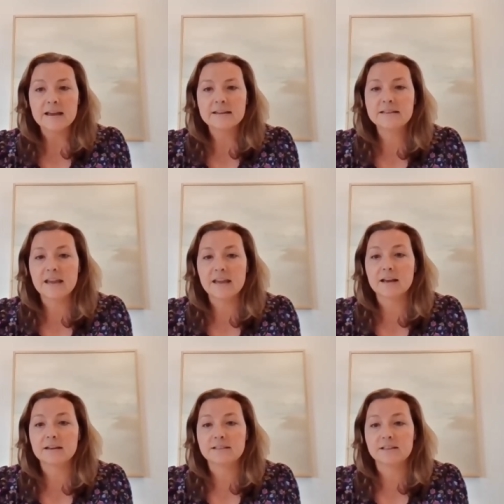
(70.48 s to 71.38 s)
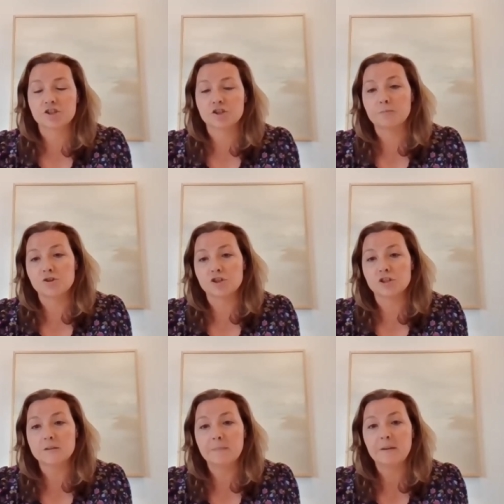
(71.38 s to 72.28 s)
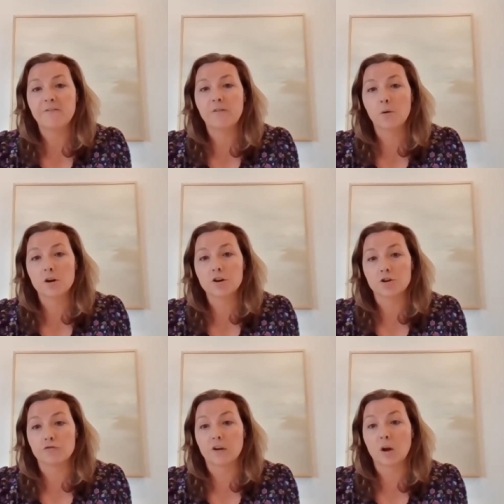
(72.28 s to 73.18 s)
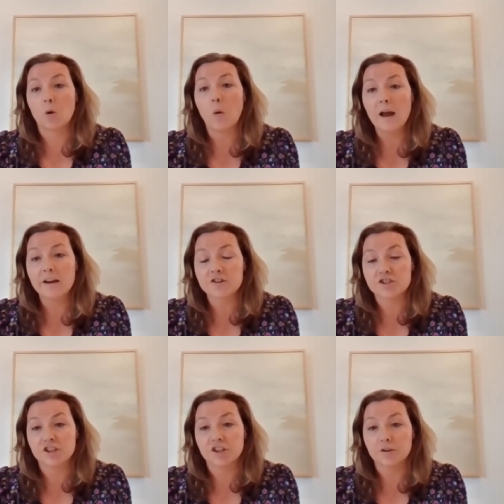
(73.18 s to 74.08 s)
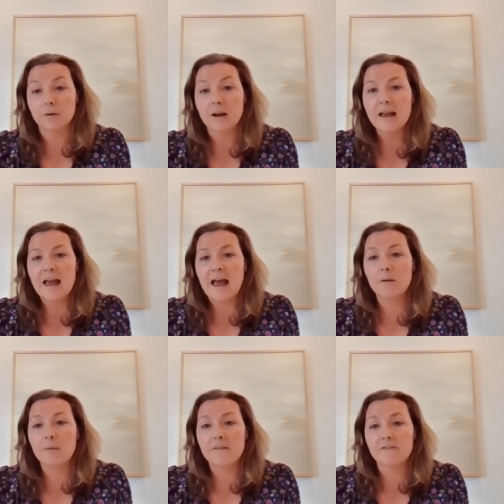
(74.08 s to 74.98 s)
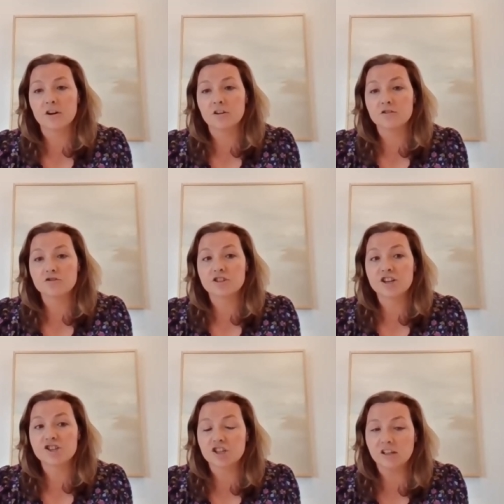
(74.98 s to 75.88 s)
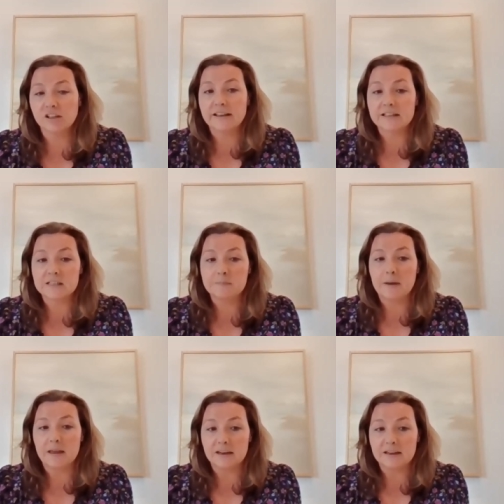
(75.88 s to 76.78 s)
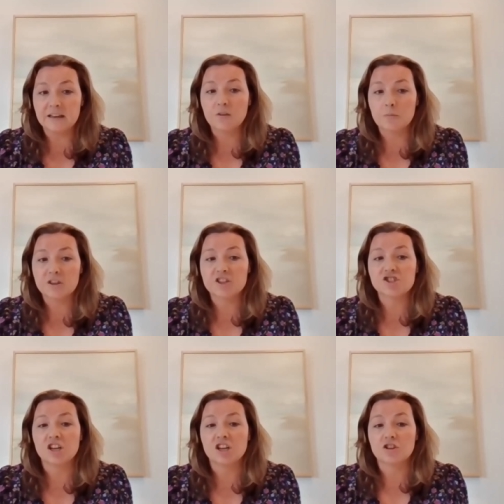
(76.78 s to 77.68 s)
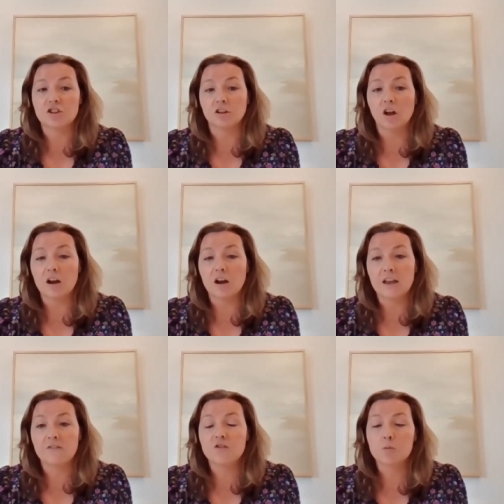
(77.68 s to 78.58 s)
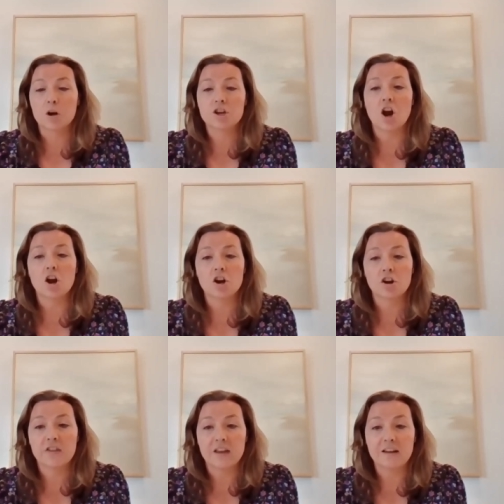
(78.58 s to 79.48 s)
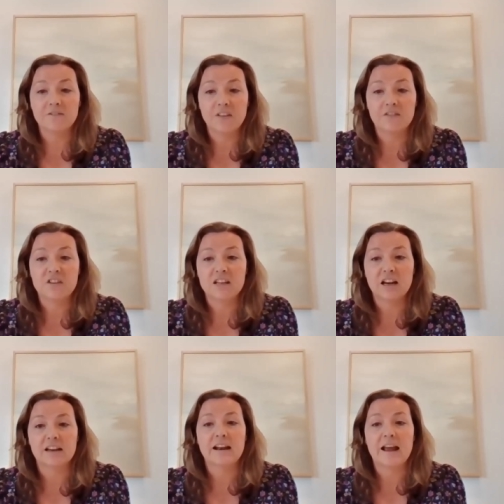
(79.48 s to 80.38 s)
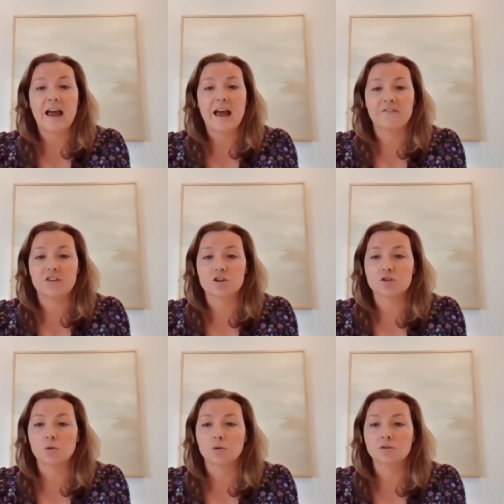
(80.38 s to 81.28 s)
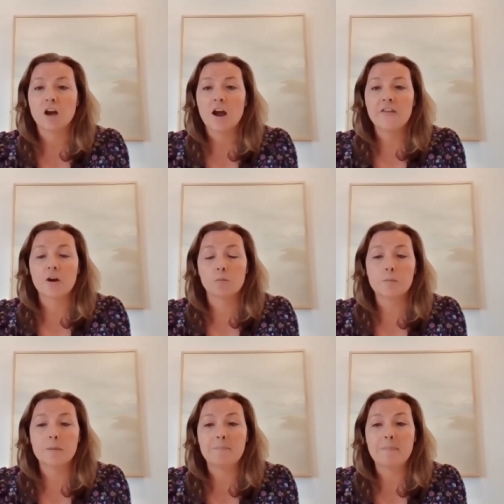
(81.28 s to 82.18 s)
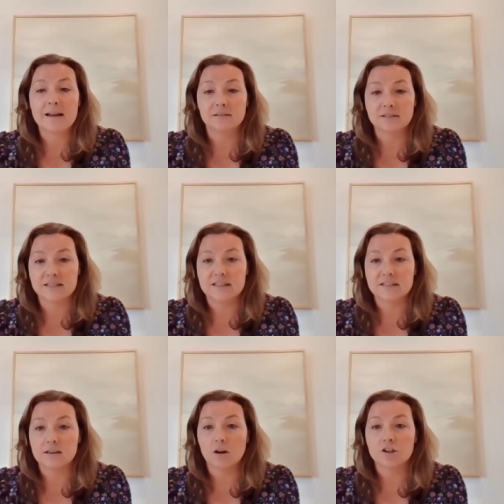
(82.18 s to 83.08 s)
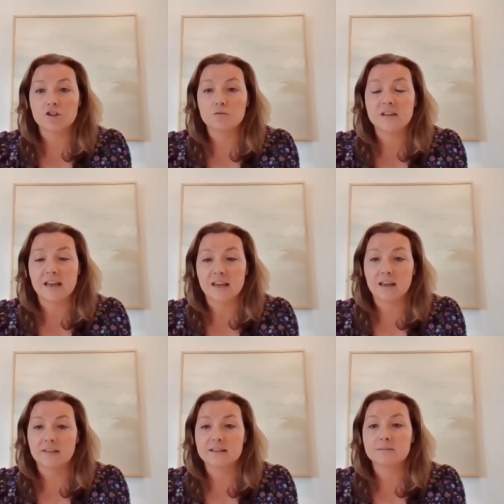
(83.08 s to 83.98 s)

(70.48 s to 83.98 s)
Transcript: take distributions before you're required to. However, traditionally it's been, and even with the change in the law, if you are younger than fifty-nine and a half years old, there will be penalties on you taking this